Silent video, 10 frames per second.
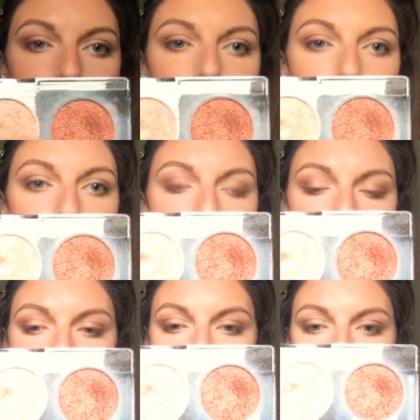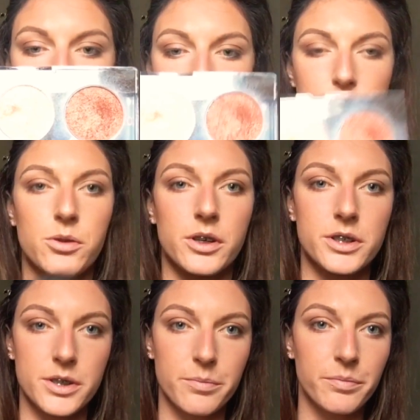a little bit into the rose
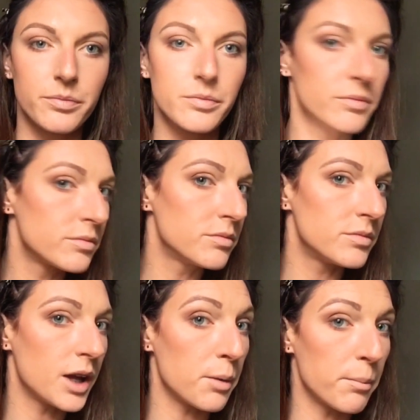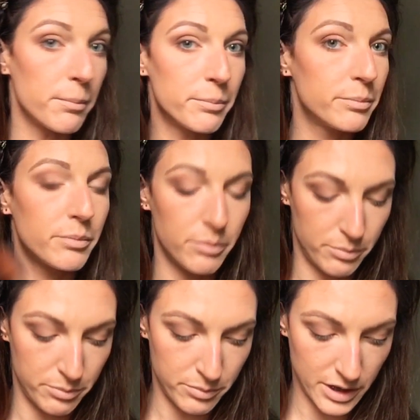quartz and
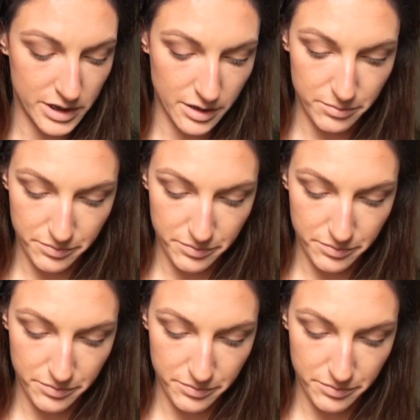mix it.